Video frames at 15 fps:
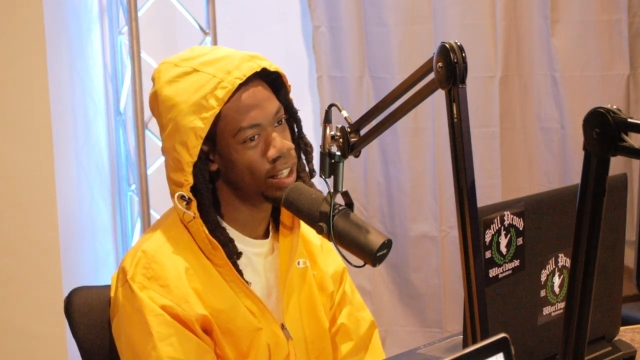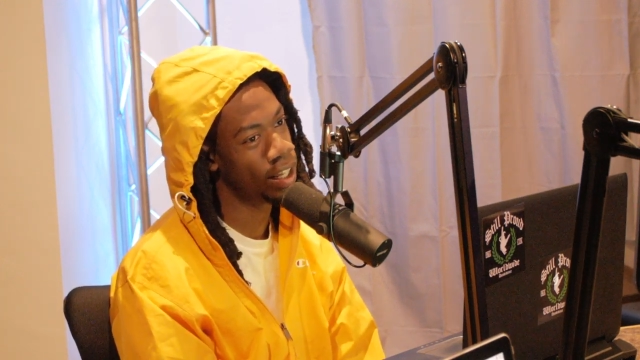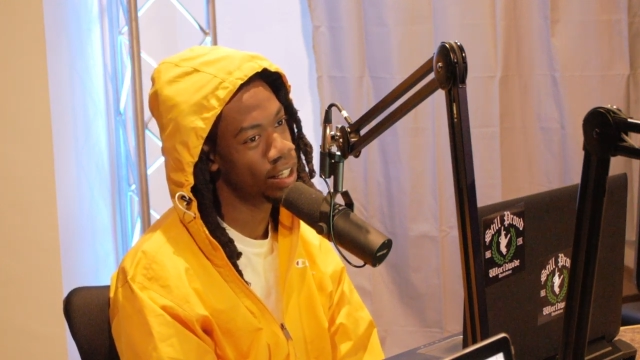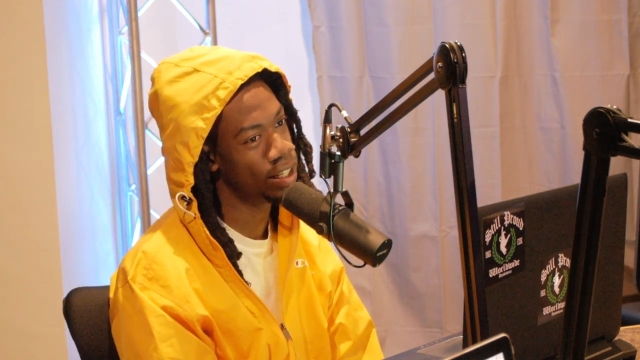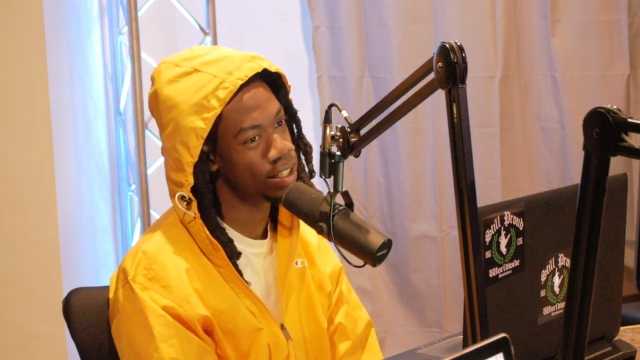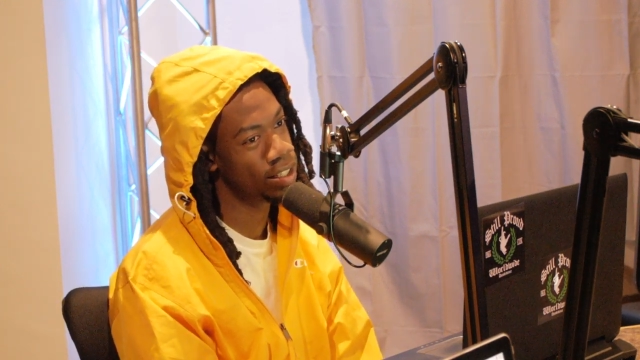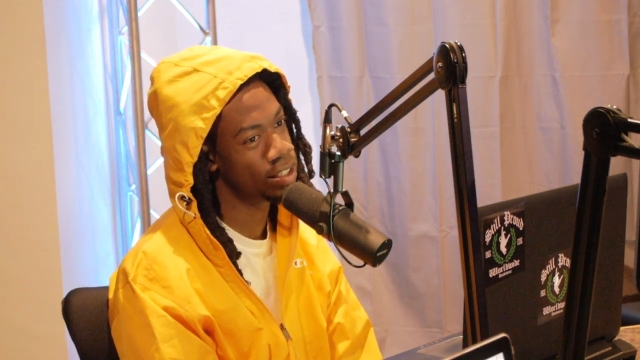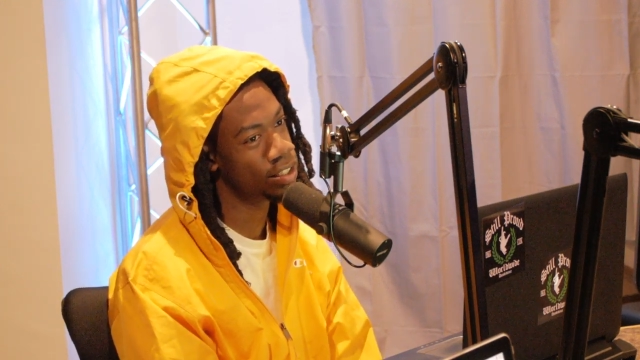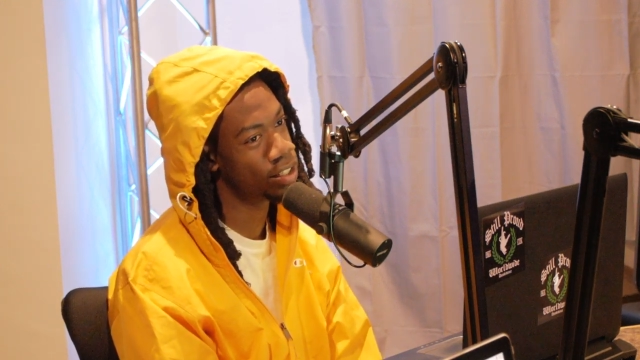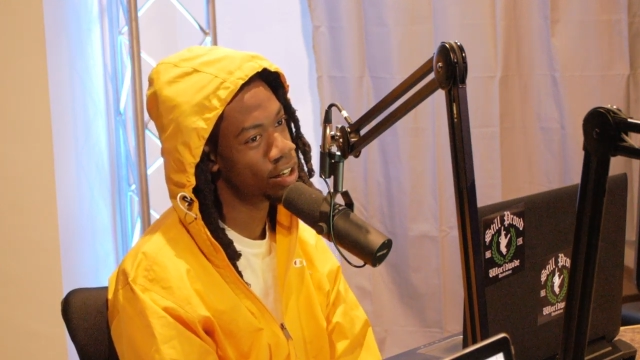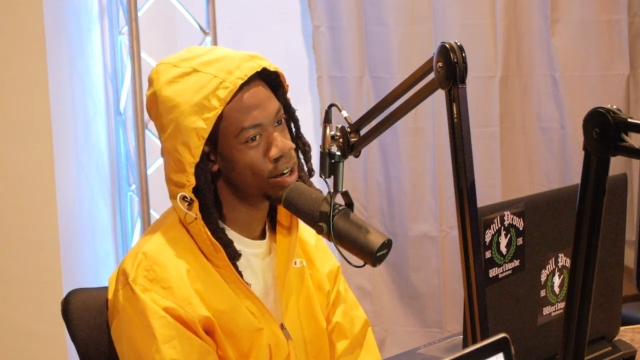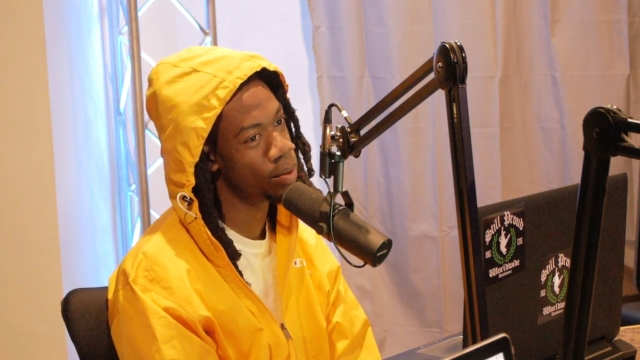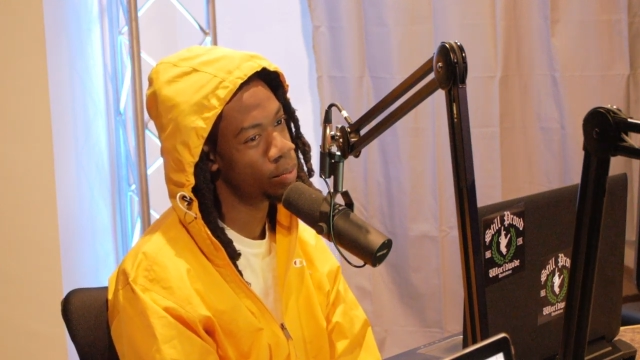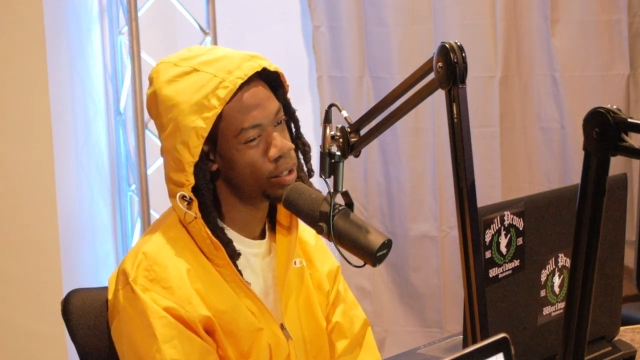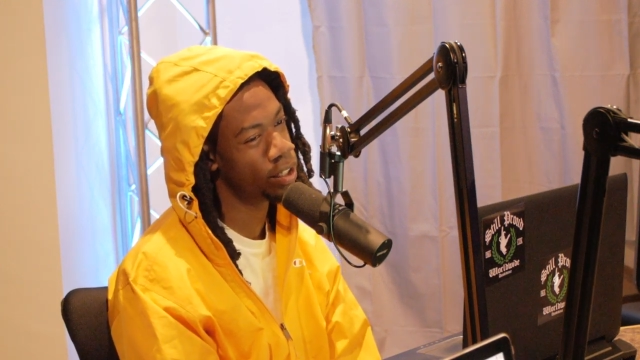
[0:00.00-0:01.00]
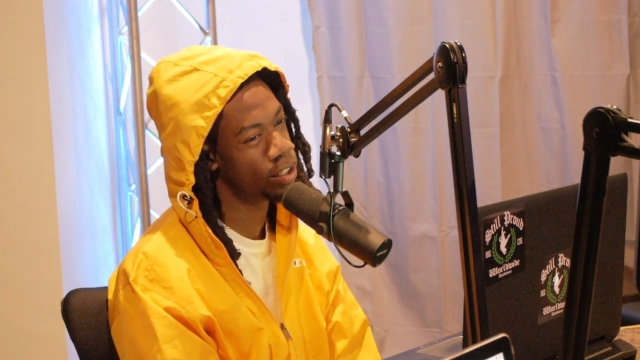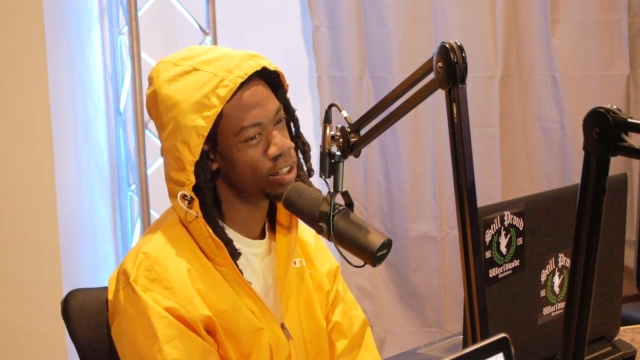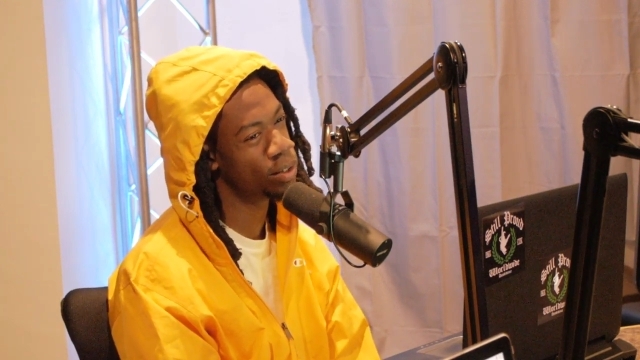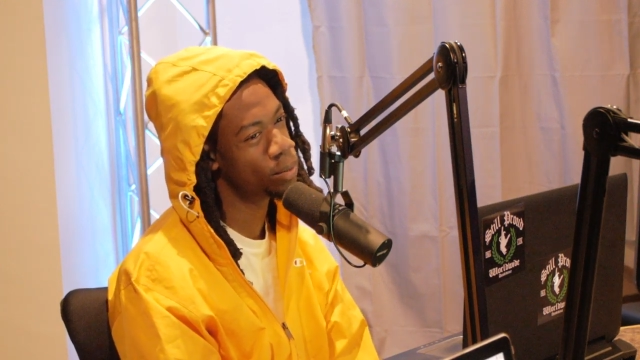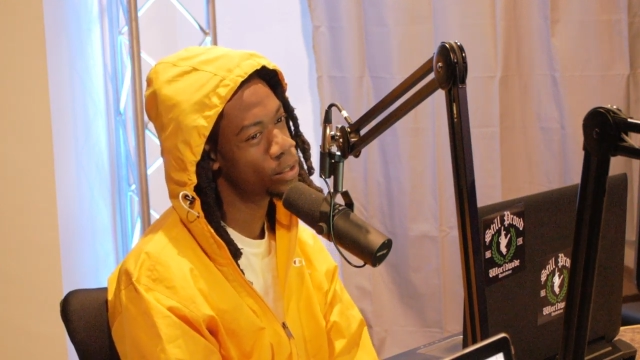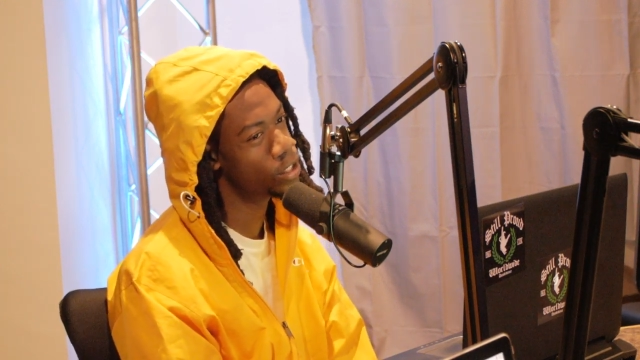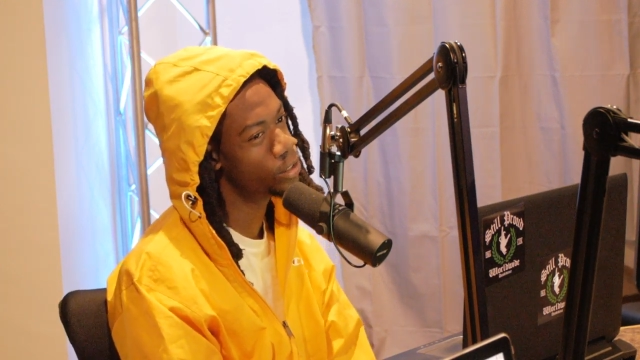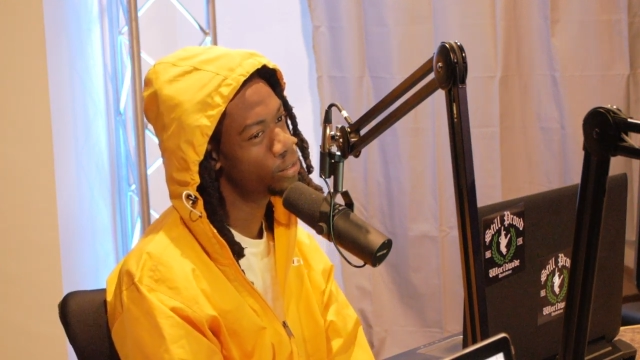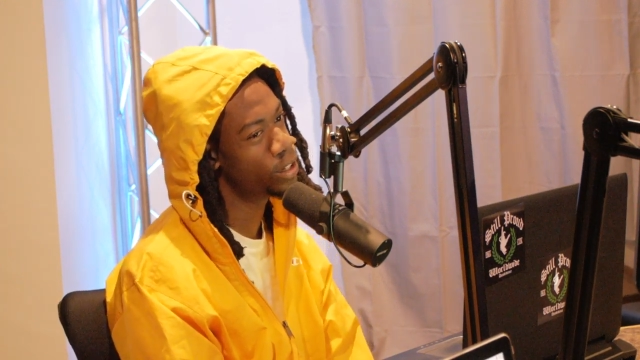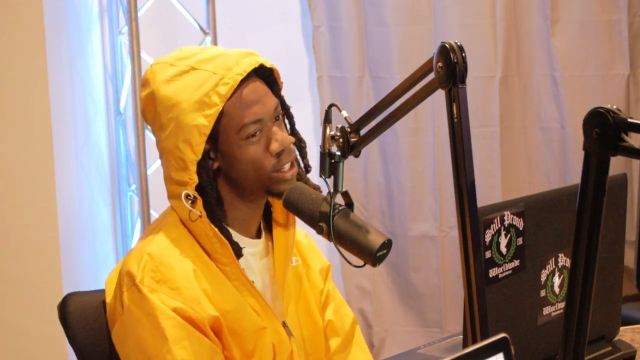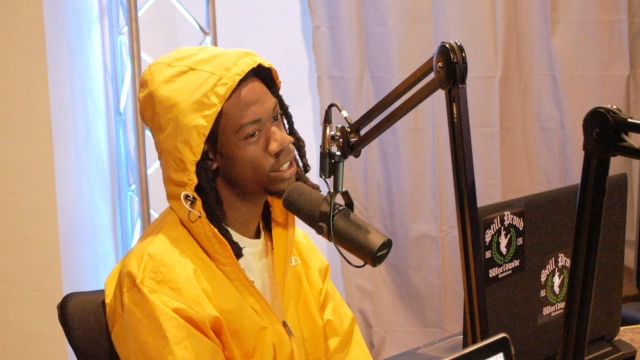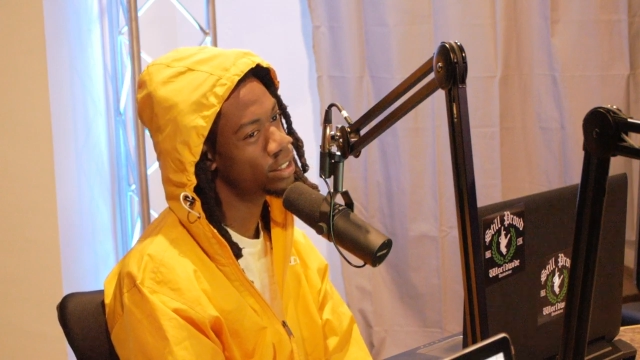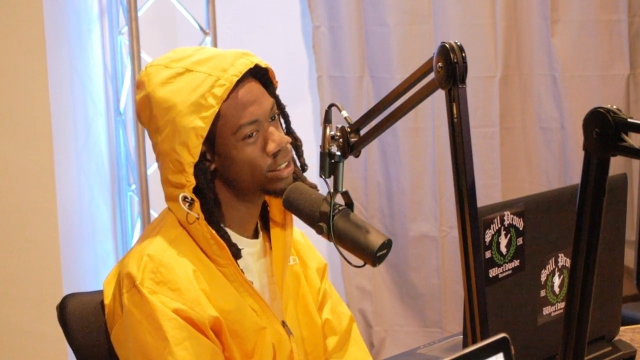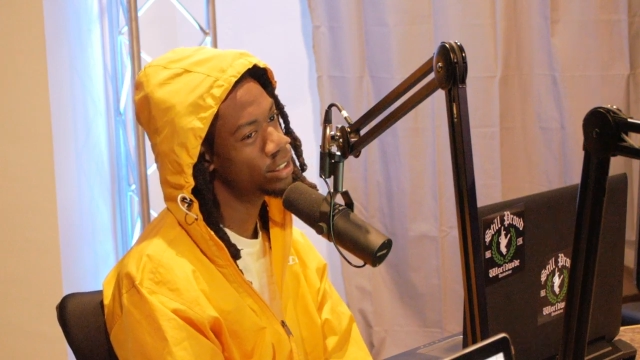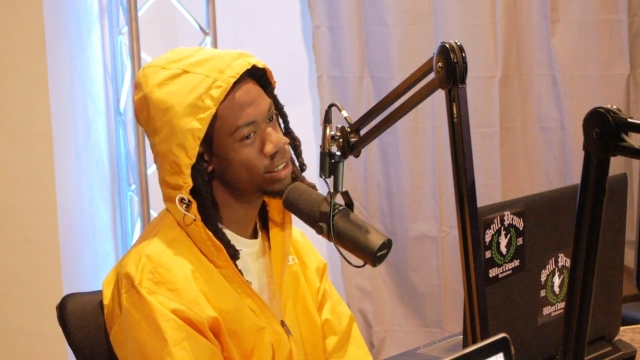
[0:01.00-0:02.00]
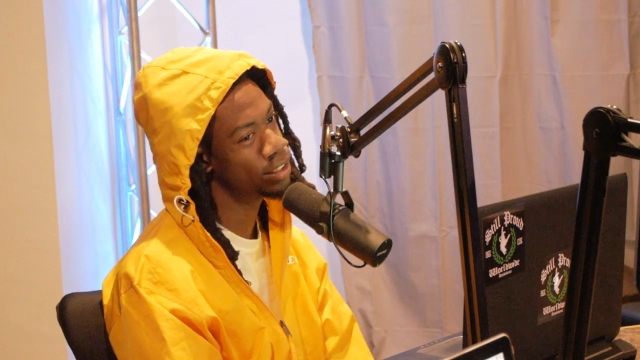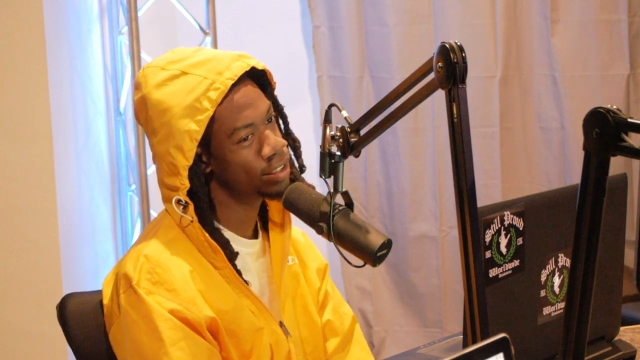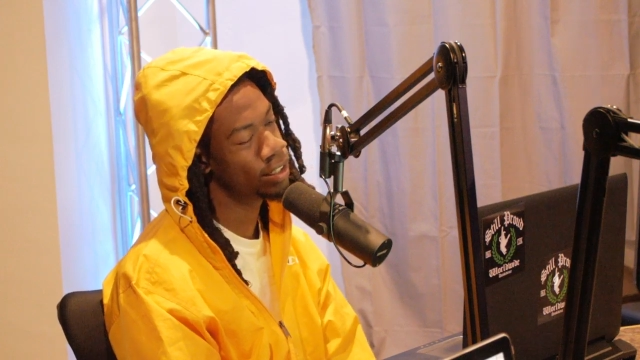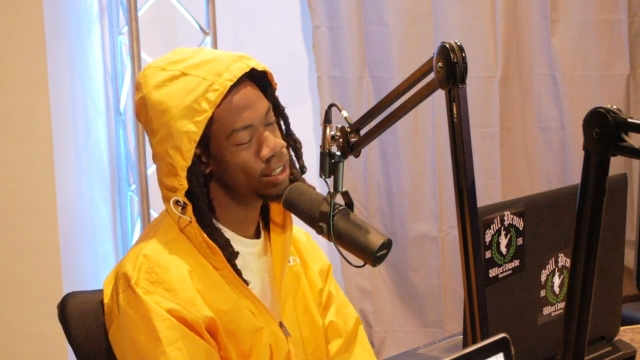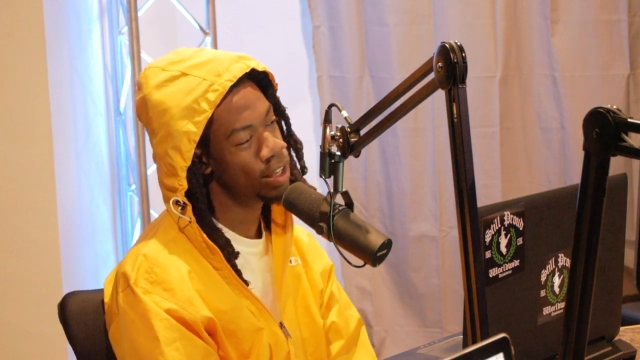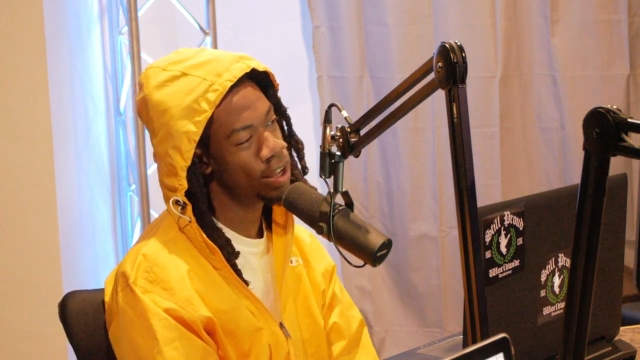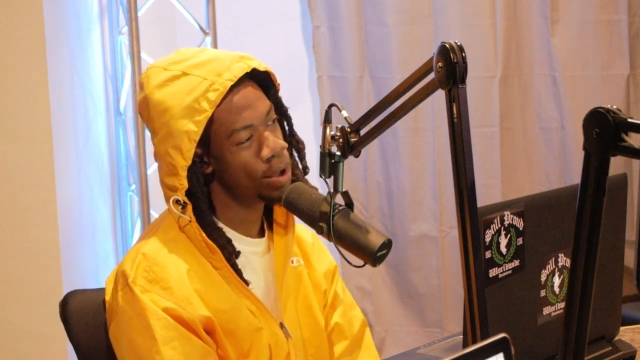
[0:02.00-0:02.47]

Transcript: like it just started picking up a little faster.